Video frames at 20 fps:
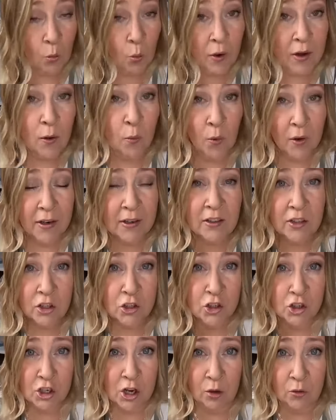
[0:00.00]
What I wanted to
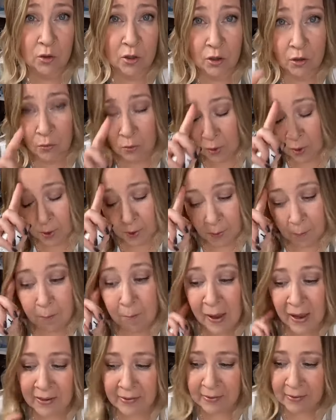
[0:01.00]
show you
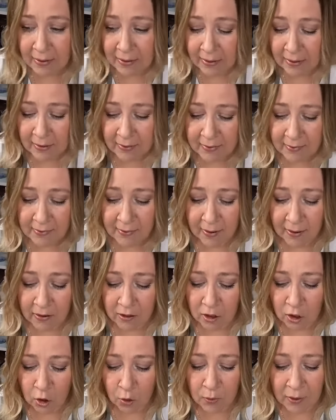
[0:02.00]
mainly is
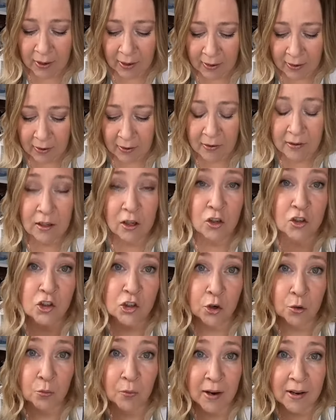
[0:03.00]
that you can use
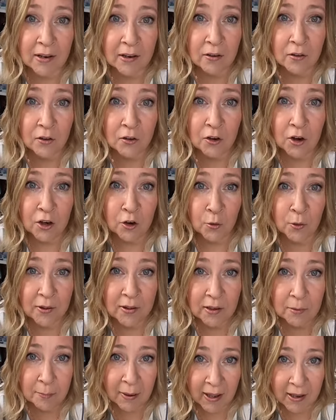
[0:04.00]
your regular
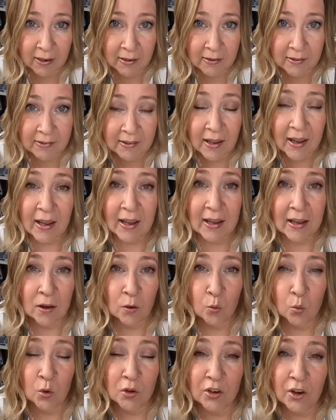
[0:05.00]
acrylic paint.
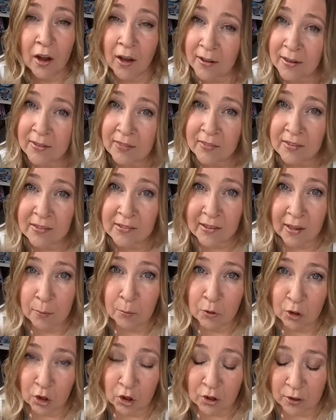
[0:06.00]
It will not get the
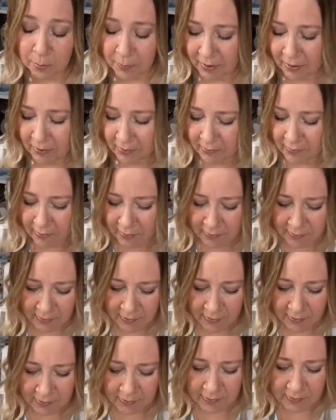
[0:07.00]
same look because this
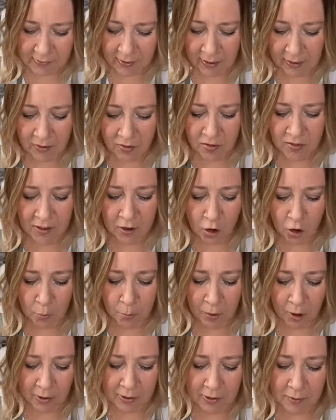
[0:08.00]
is a thicker
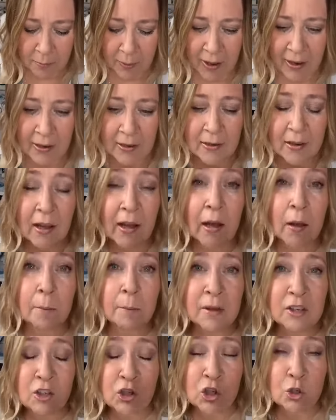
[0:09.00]
bodied paint,
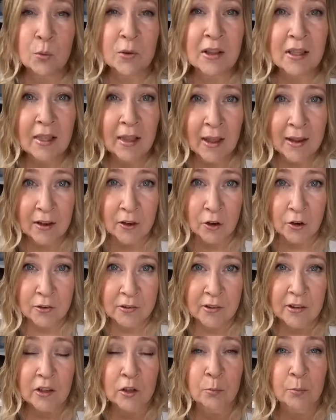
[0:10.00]
but you would layer.
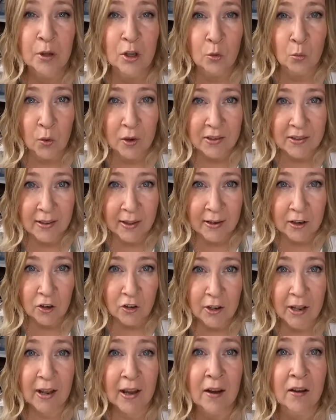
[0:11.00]
So you'd put one layer
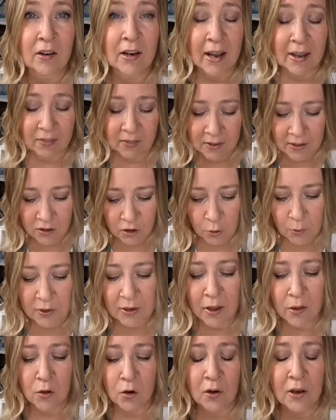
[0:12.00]
down and then do
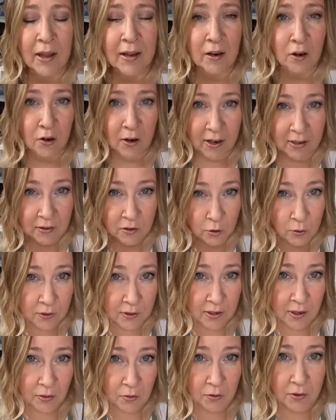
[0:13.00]
another layer and do
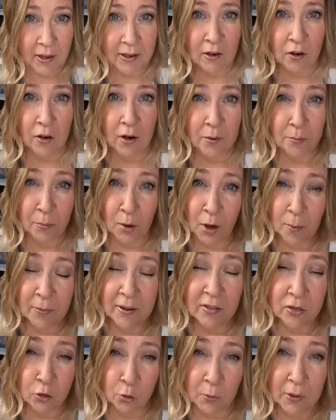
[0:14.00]
another layer. And
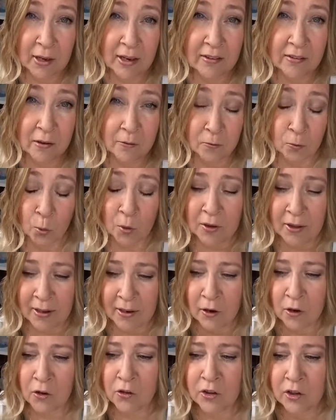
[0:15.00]
probably 3 to 4
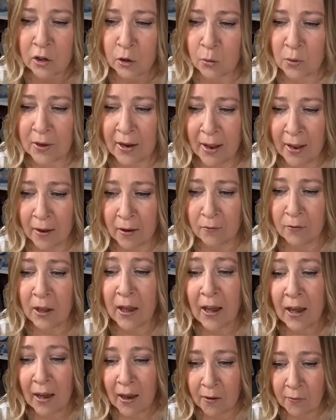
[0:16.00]
layers, you would have
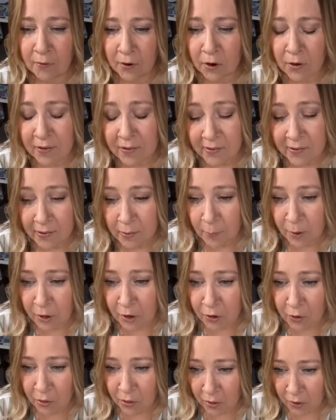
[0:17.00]
a very
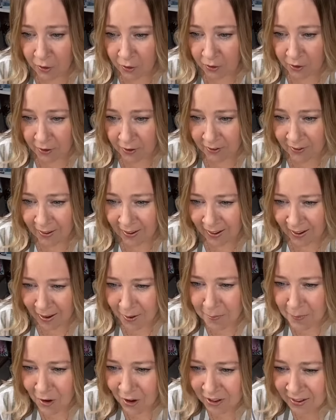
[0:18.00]
similar look.
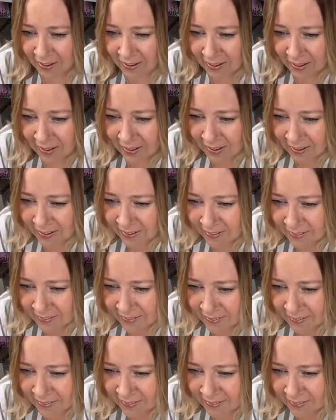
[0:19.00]
Hi, Monica.